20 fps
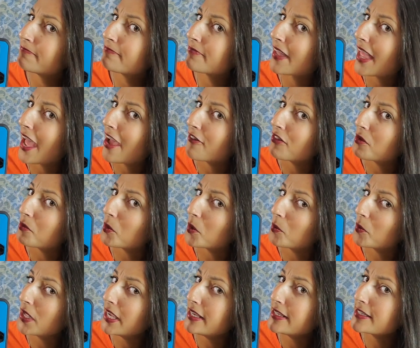Have them
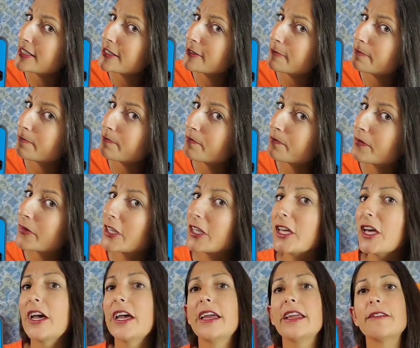repeat.
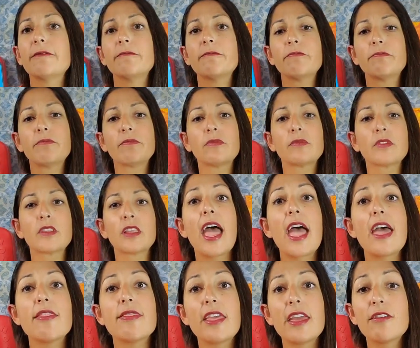Good.
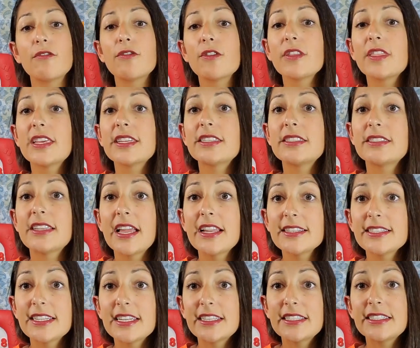And then for this
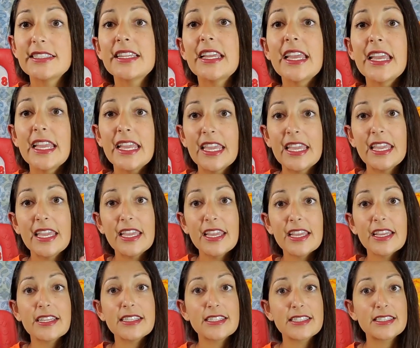sentence, he
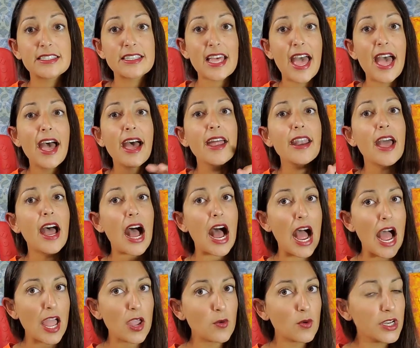is sad,
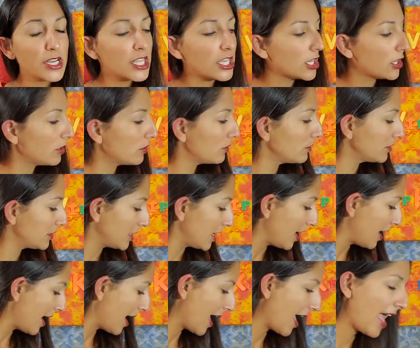I would use
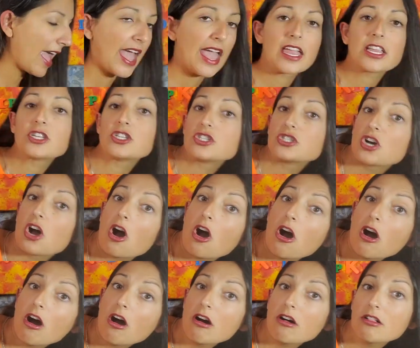a
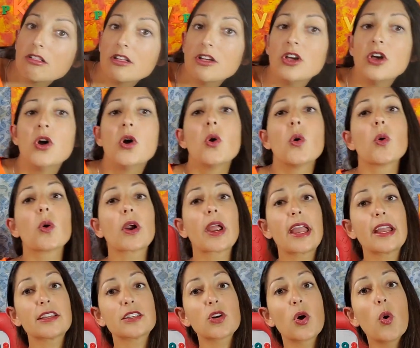doll or
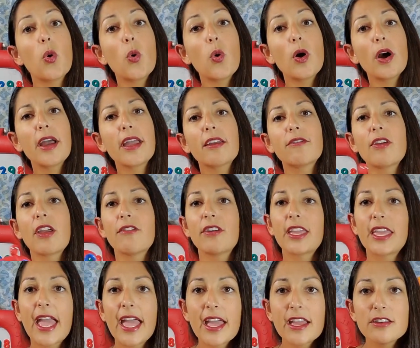a toy, if you have a
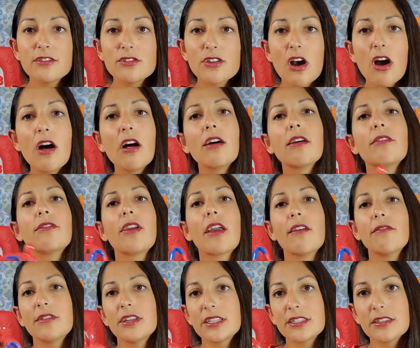Ken doll, if you
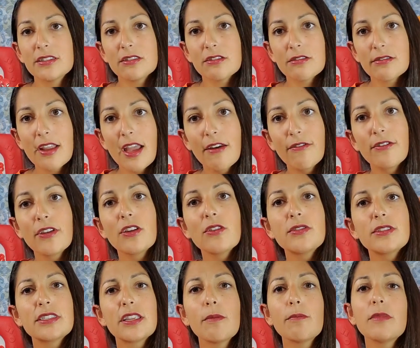have nieces or
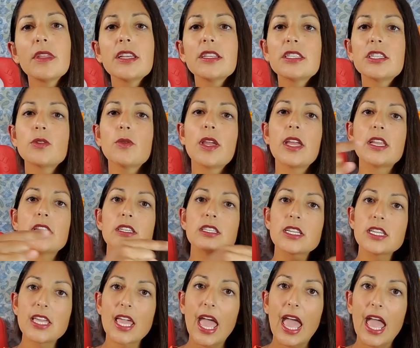nephews, something to
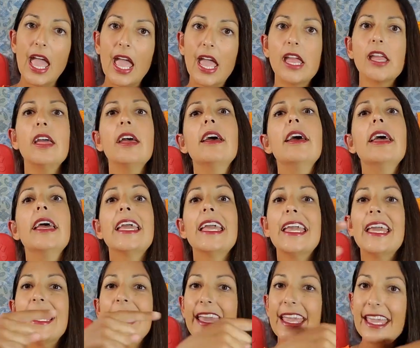indicate
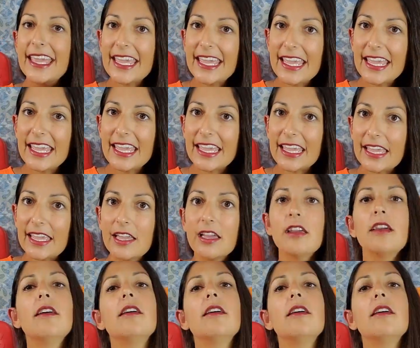he,